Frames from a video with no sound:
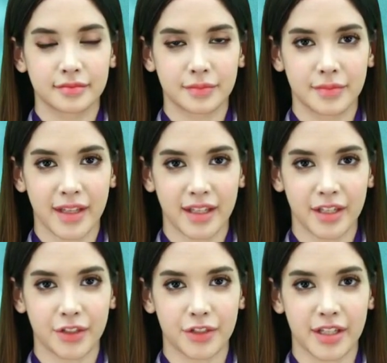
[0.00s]

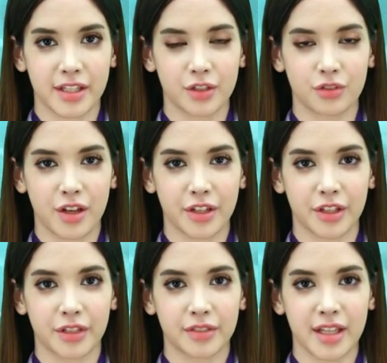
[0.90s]
Making your teeth
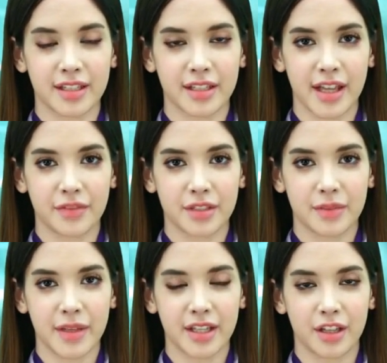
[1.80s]
stronger doesn't have
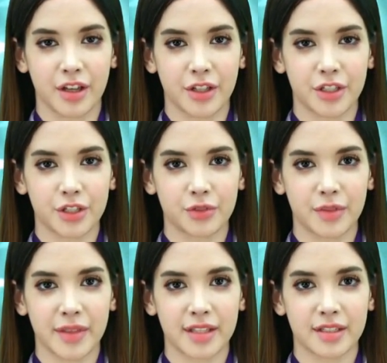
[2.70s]
to mean harsh
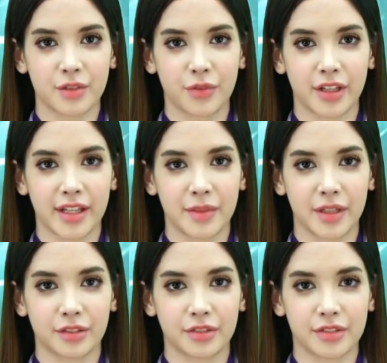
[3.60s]
treatments or
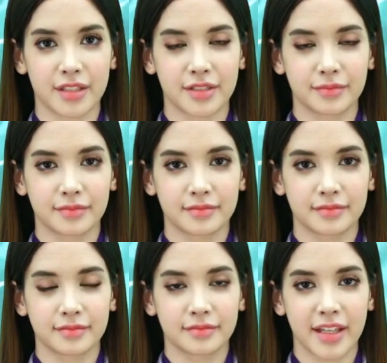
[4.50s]
chemicals.
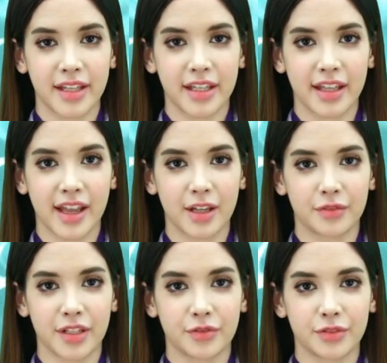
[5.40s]
Eating
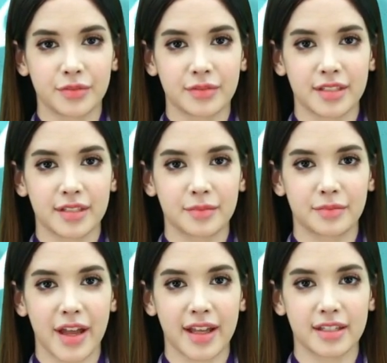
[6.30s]
healthy foods,
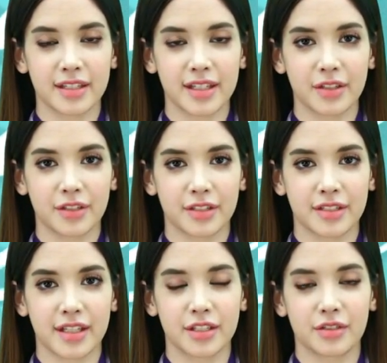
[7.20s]
practicing
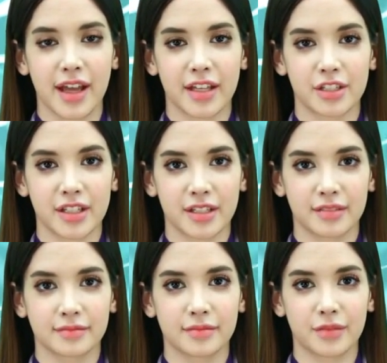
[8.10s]
good dental
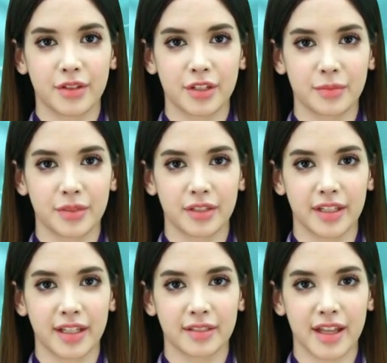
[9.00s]
hygiene, oil
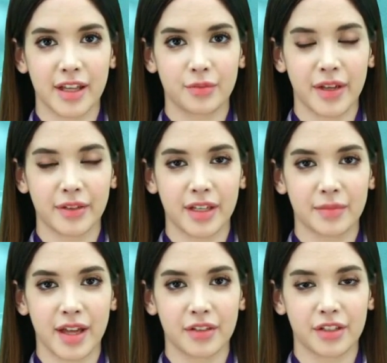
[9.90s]
pulling, and wearing
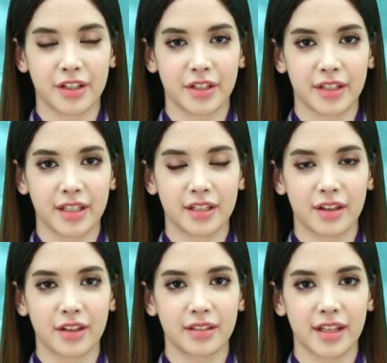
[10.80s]
a mouthguard can
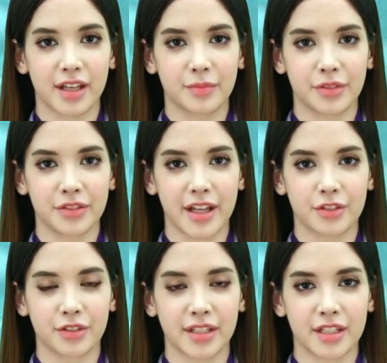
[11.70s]
all help you
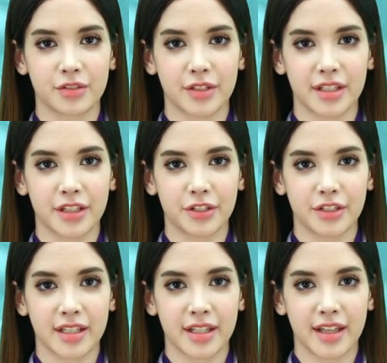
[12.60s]
naturally strengthen
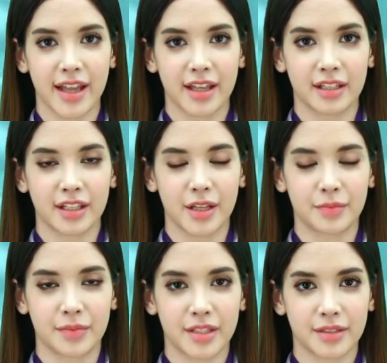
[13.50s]
your teeth and
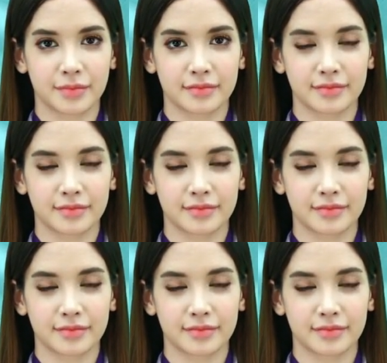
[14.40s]
gums.